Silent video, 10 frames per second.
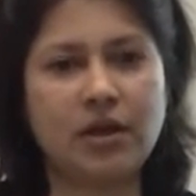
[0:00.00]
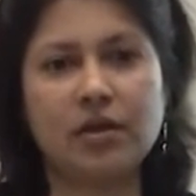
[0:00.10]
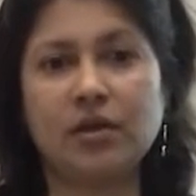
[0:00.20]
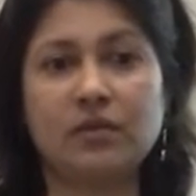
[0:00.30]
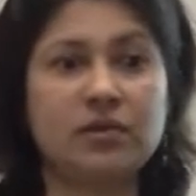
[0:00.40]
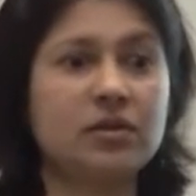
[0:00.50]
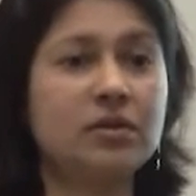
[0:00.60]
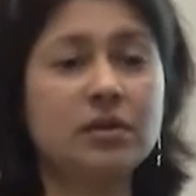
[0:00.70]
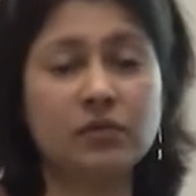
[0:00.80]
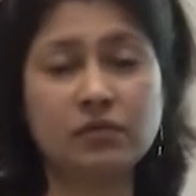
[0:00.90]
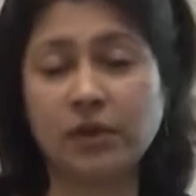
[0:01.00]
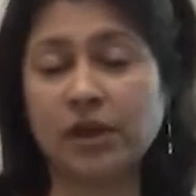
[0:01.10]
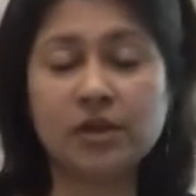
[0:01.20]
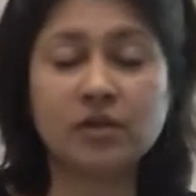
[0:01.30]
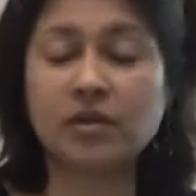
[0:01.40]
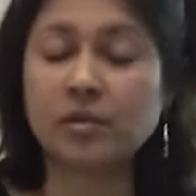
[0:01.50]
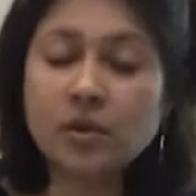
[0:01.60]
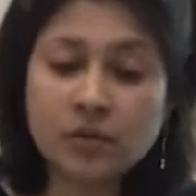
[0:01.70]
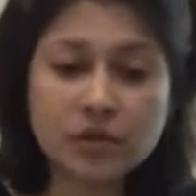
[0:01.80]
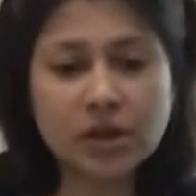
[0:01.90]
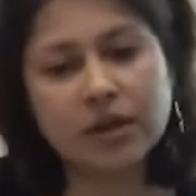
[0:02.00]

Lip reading: and you have a hideous commute.